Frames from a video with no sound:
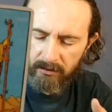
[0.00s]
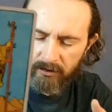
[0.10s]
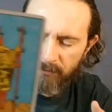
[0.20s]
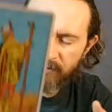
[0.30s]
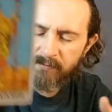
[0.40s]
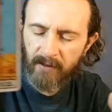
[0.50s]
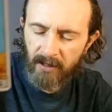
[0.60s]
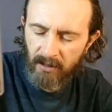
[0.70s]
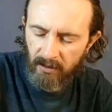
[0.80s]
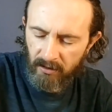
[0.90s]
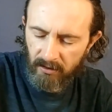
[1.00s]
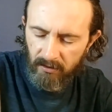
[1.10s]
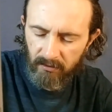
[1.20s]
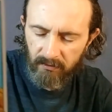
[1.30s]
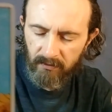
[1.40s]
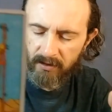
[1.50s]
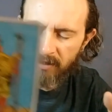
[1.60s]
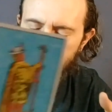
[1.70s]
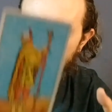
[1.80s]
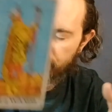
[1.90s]
there must be,
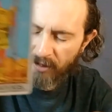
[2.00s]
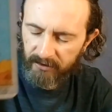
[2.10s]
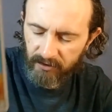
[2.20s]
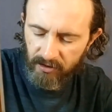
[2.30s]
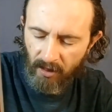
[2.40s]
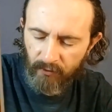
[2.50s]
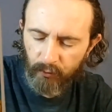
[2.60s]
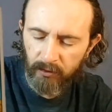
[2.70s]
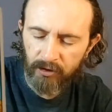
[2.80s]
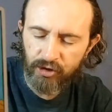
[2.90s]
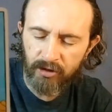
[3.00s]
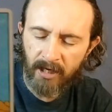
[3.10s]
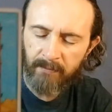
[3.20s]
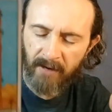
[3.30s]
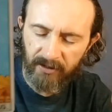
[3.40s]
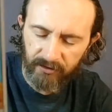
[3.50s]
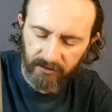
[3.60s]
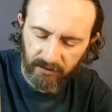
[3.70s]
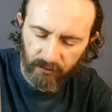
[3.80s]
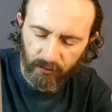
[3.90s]
if you practice another religion, a
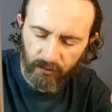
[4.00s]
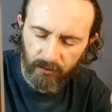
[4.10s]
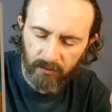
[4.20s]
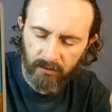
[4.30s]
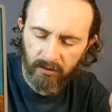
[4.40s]
patron who